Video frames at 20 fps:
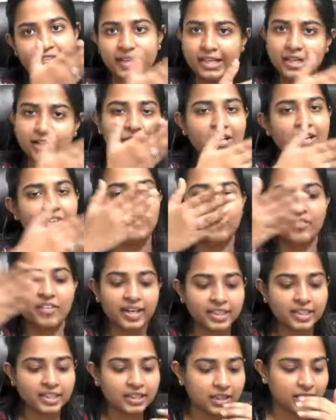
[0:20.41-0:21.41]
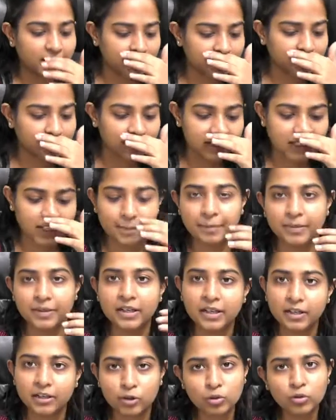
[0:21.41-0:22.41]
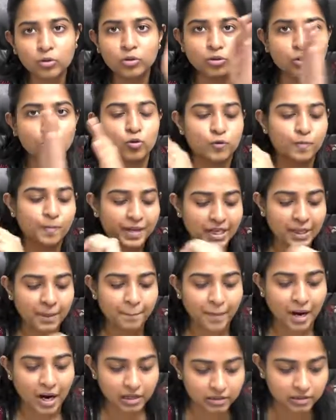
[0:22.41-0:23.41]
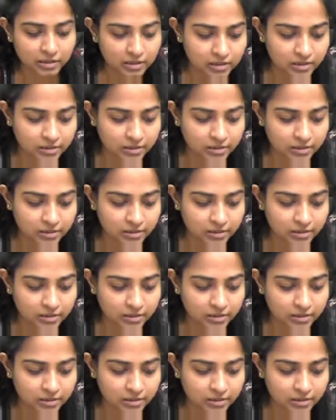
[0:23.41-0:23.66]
We have divided the chapter into those many parts.